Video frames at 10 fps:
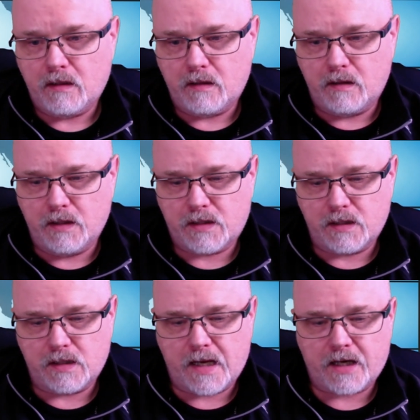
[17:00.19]
This is
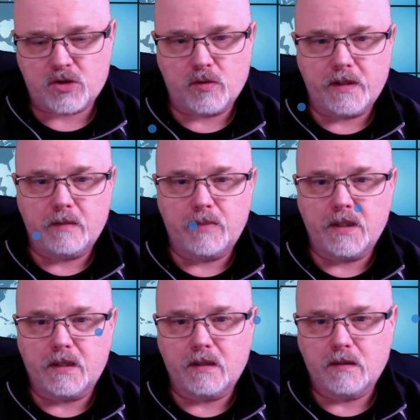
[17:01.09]
actually a
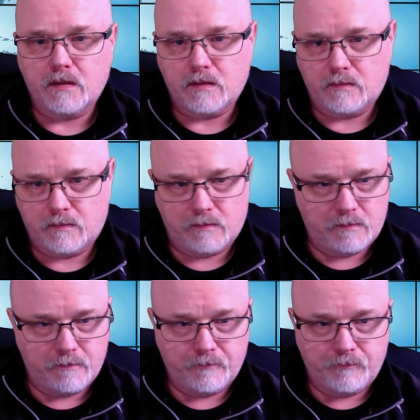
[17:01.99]
big
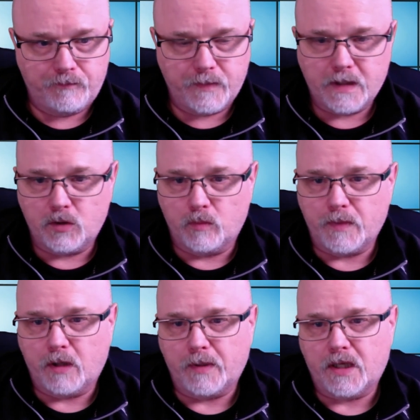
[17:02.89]
loop. Now,
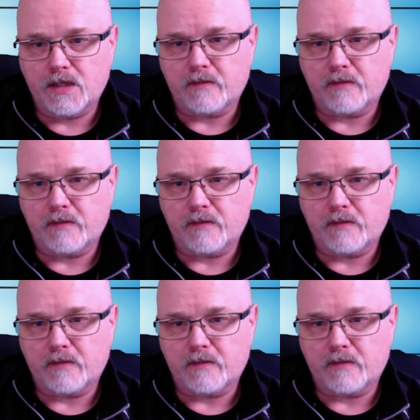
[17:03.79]
because it